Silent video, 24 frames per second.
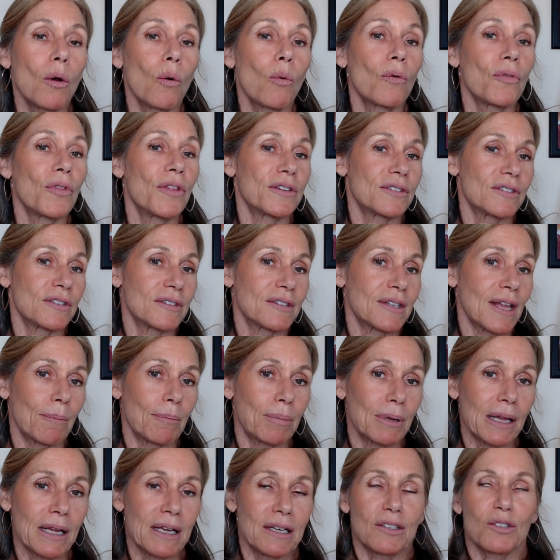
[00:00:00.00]
This is that
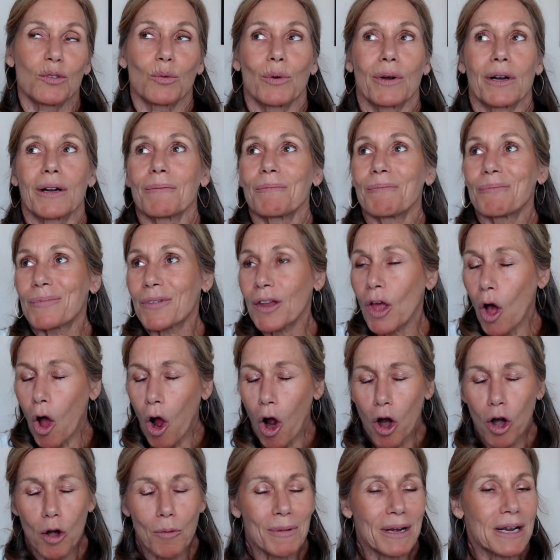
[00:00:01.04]
place where
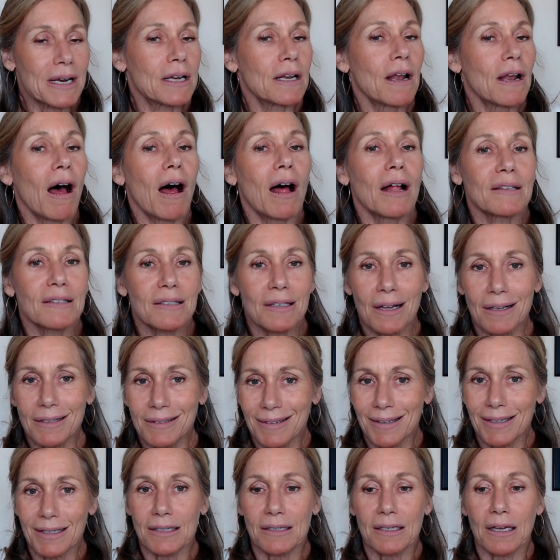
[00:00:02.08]
karmic knots,
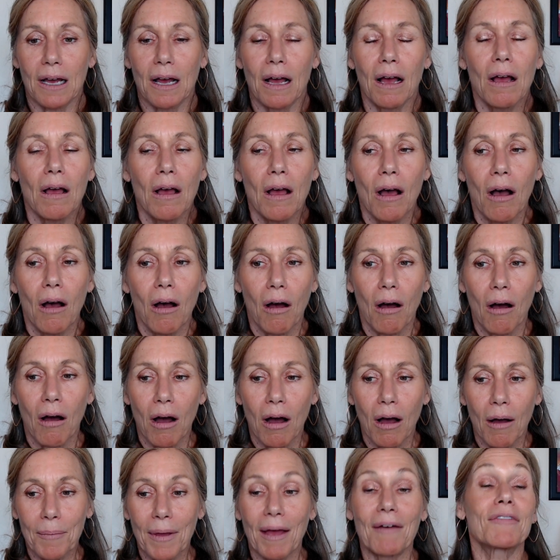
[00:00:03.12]
Gandanta,
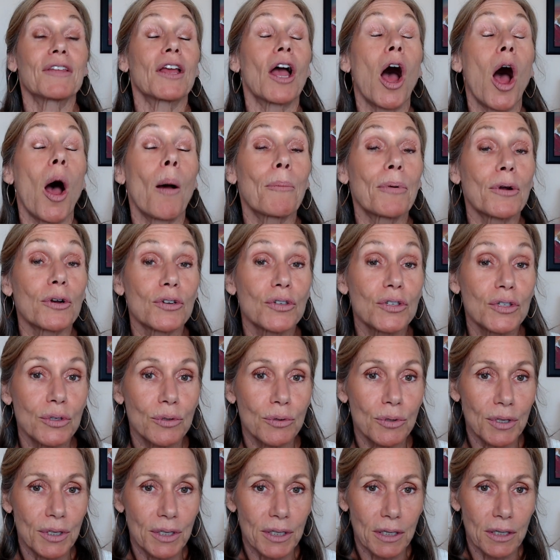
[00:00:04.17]
have the
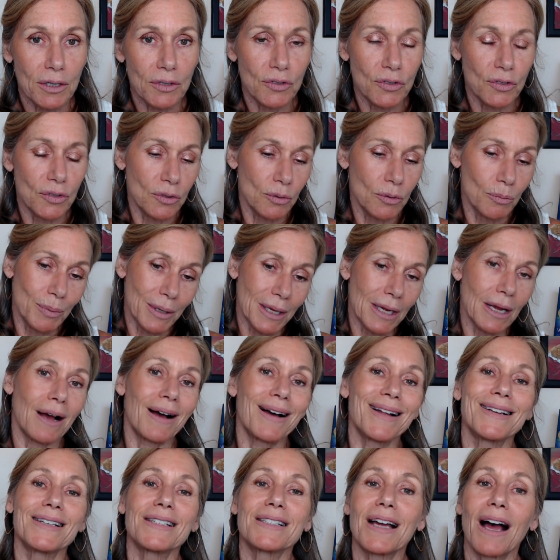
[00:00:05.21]
opportunity to be
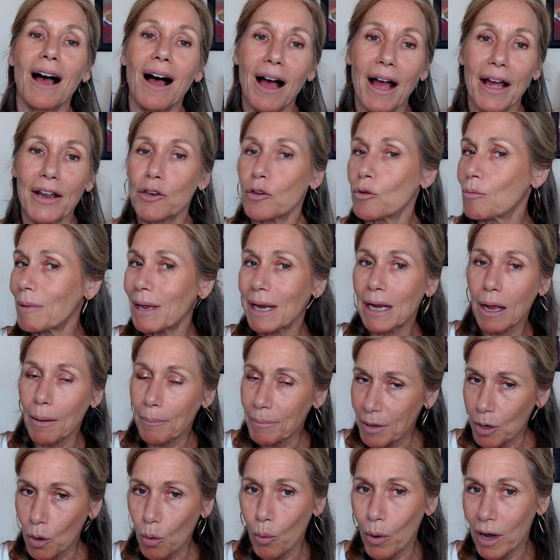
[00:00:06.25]
untied. You may not
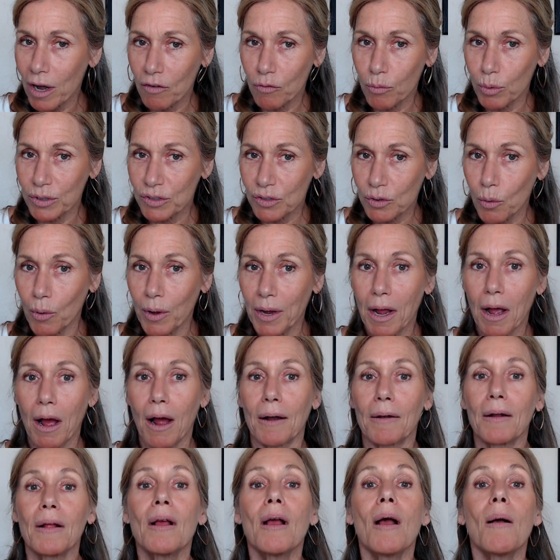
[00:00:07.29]
be aware of what's going
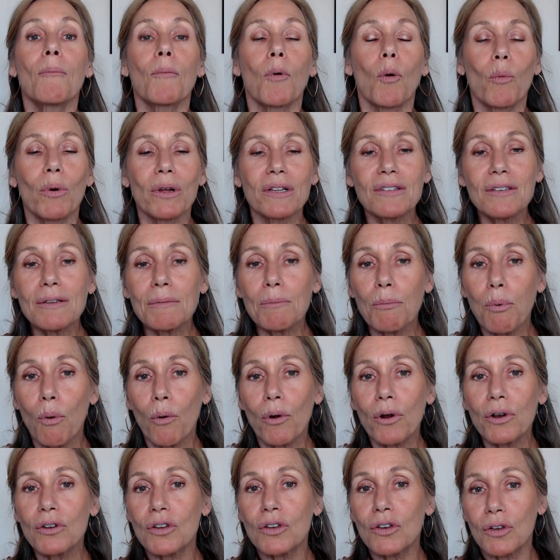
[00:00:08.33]
on. But what's
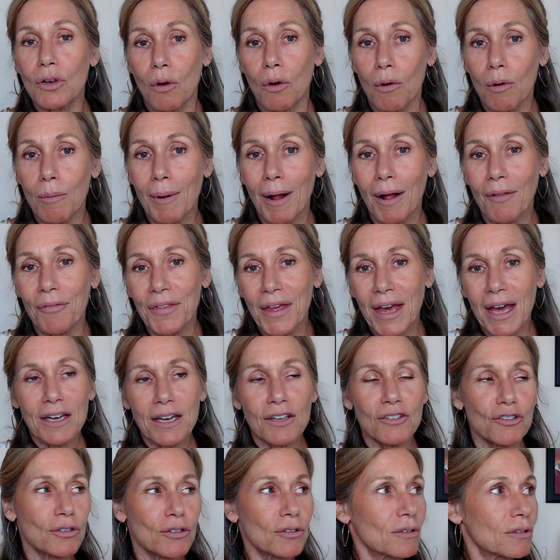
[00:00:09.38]
important to know about that
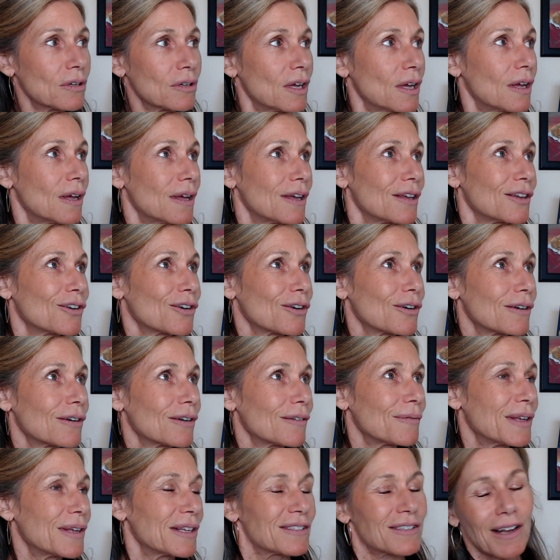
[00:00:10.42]
is
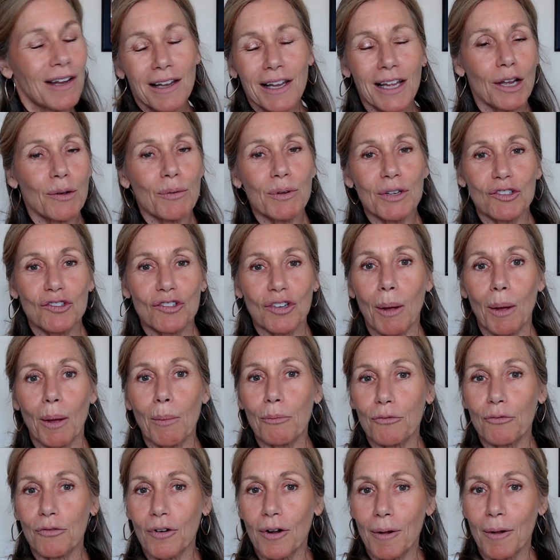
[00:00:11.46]
it's not like we
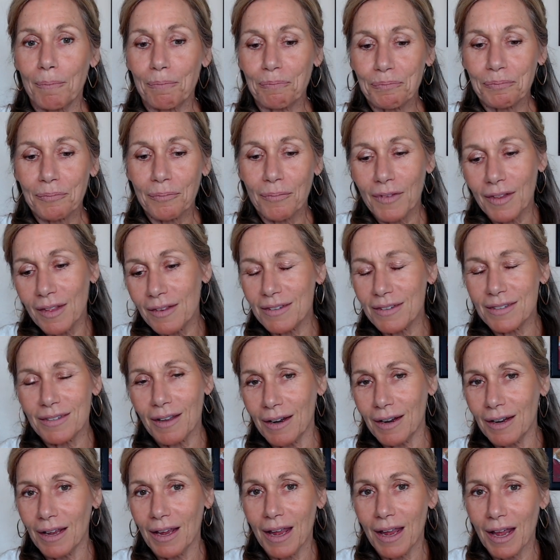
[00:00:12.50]
jump from the
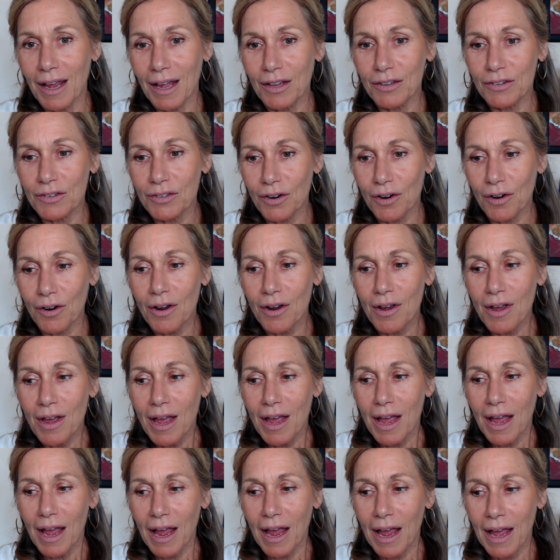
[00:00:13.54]
sun in Cancer
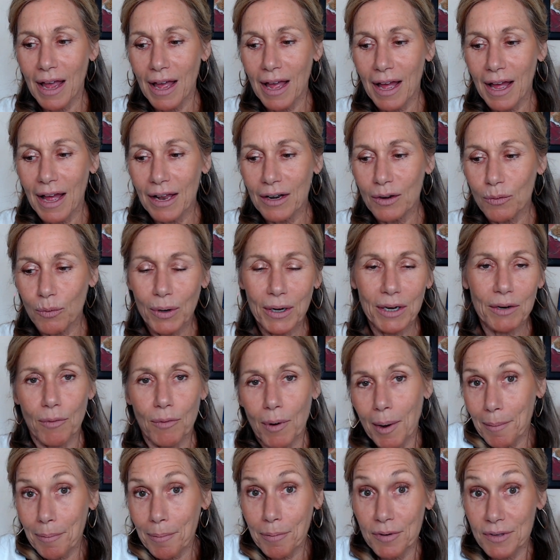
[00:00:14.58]
and what it
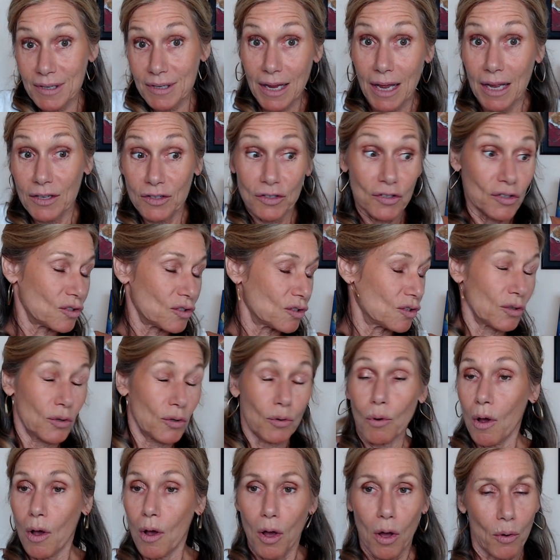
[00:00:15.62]
represents
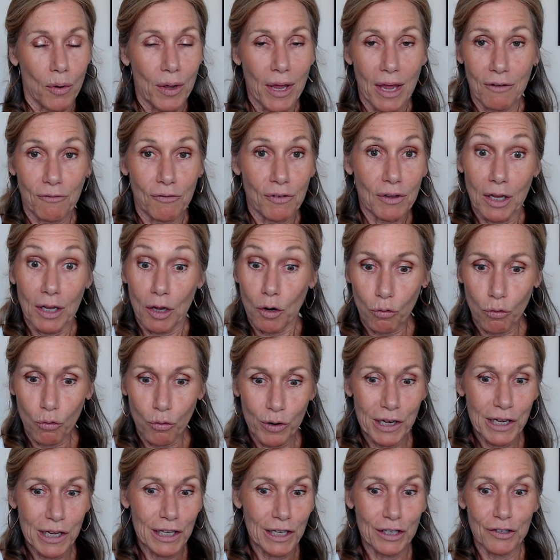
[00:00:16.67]
to, okay, feeling
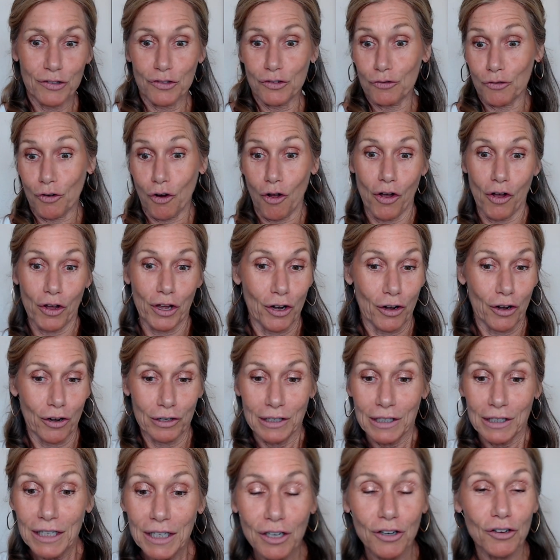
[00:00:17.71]
really strong in our
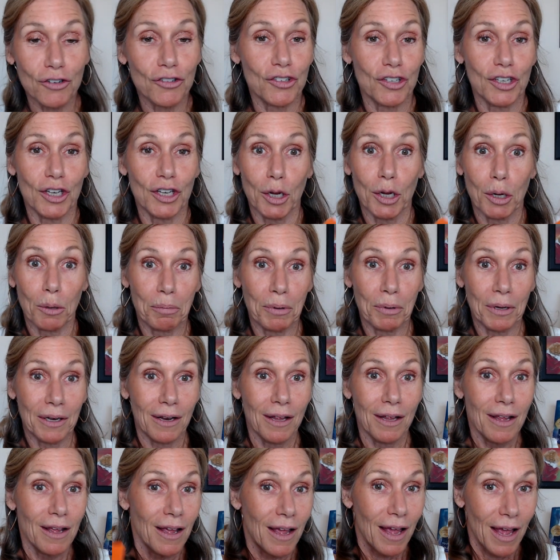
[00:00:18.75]
leadership and
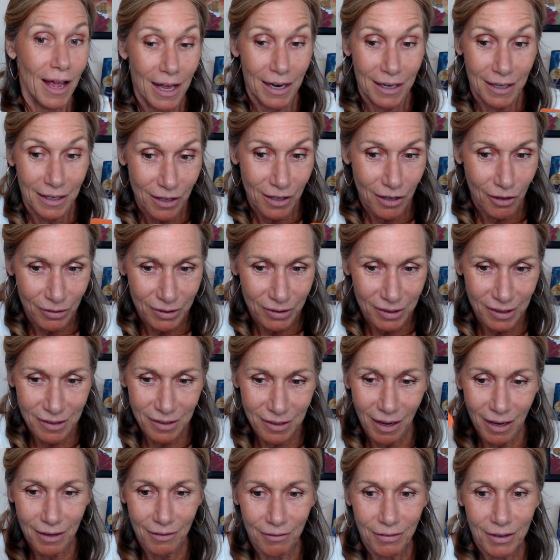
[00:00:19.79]
it's the
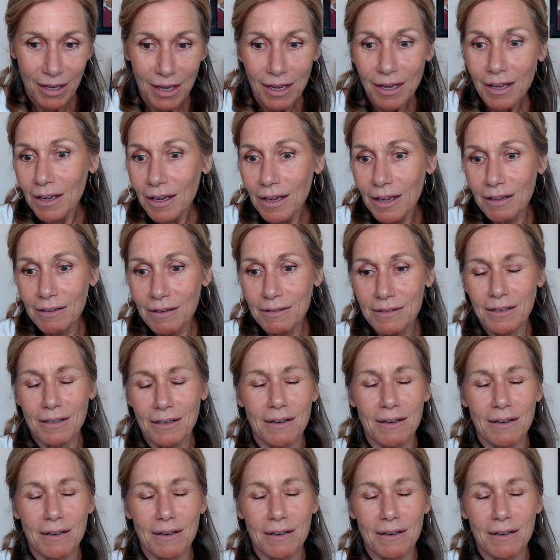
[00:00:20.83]
sign of kings.